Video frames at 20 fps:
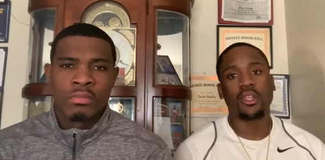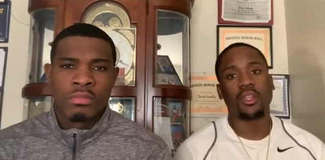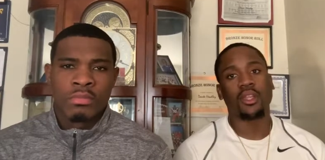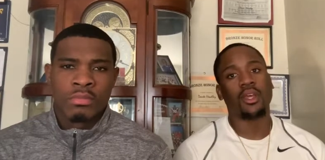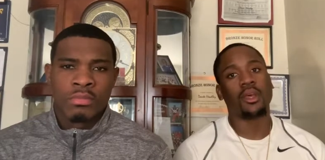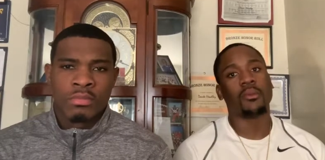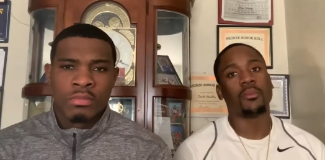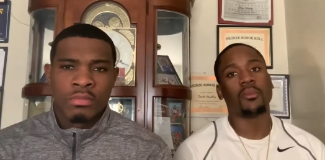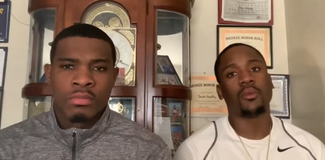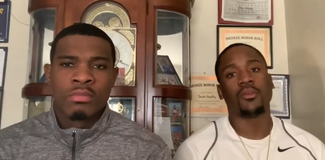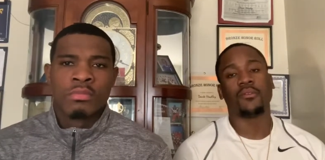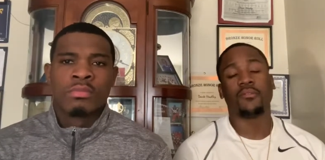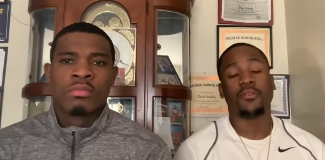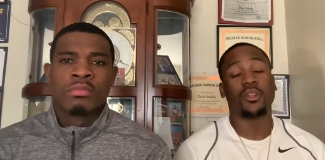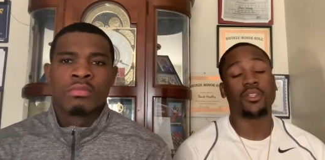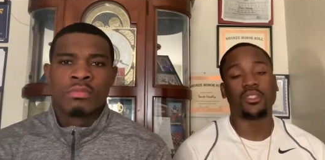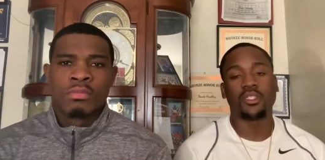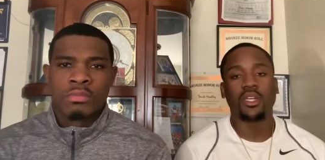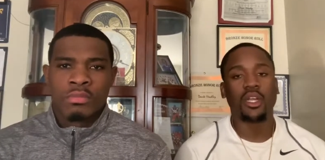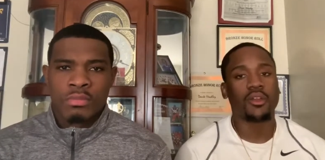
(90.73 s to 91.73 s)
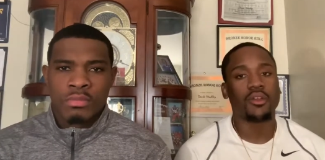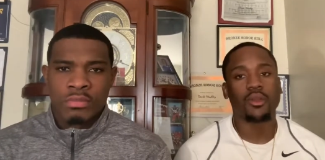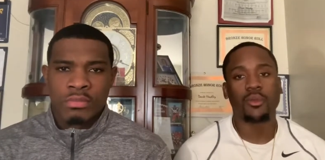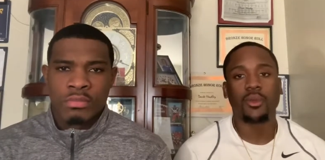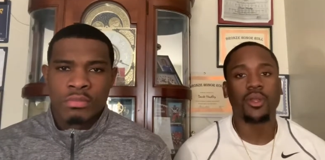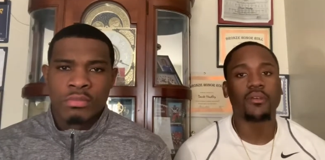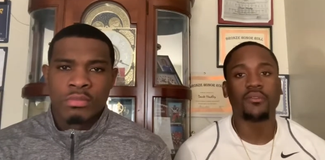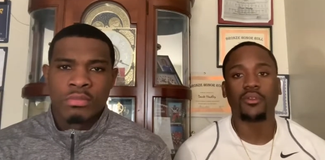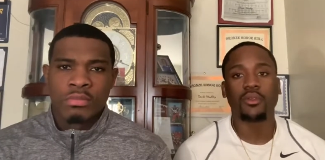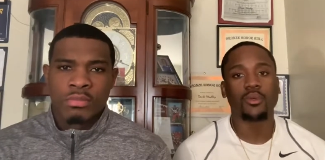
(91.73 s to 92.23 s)
Speaker 1: in them, or vegetarian,
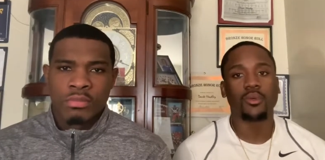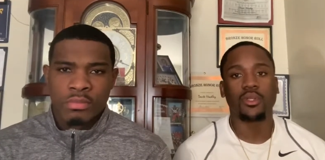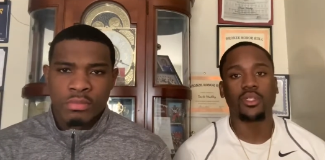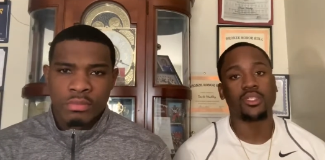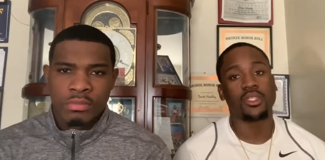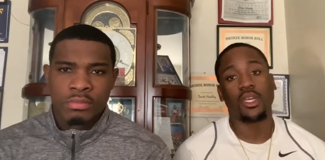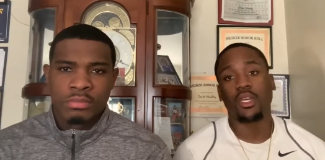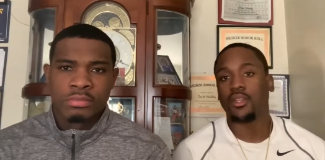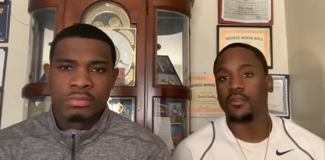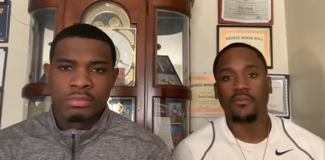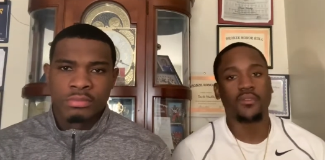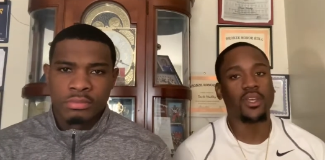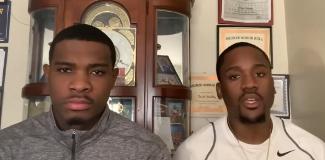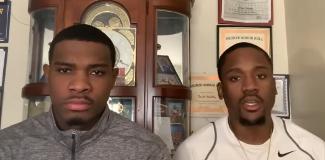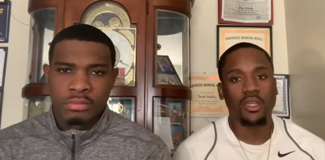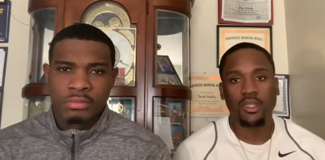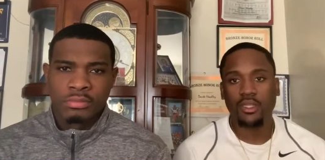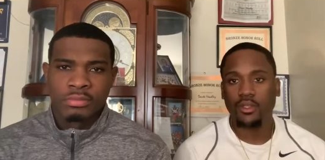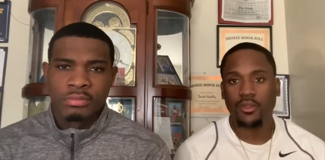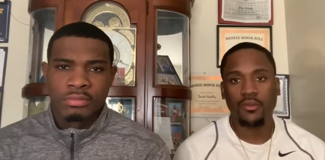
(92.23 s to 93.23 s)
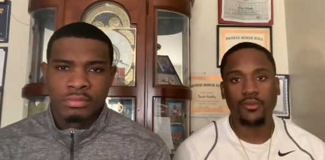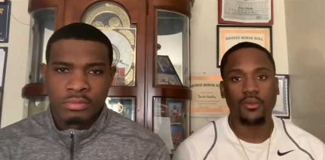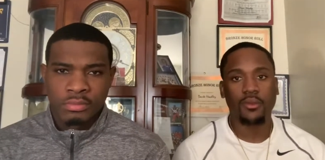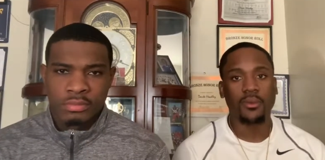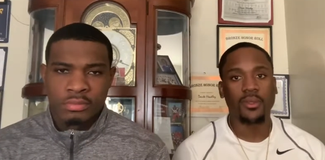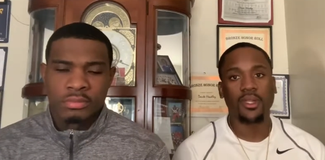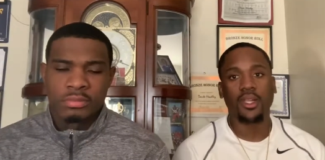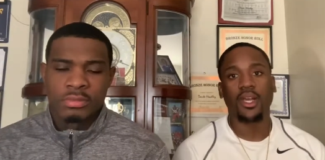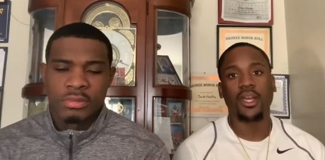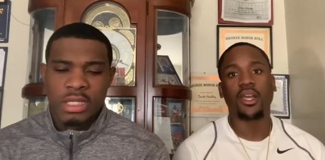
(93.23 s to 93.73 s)
whatever you want to say. Mm-hmm. vegan, mm-hmm. you feel
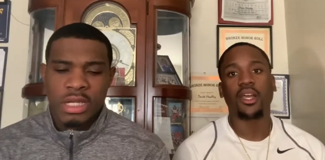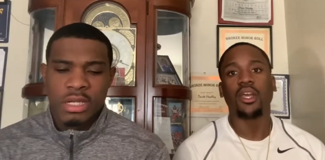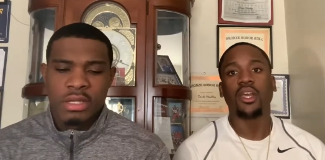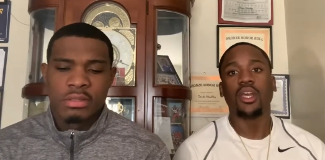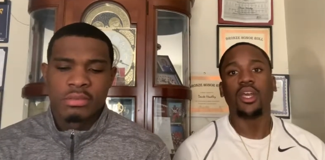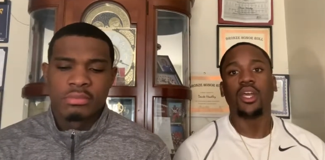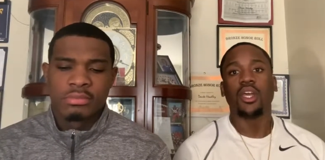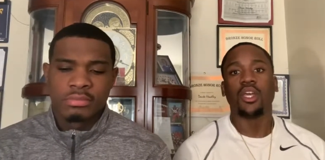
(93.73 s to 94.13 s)
me? Like right.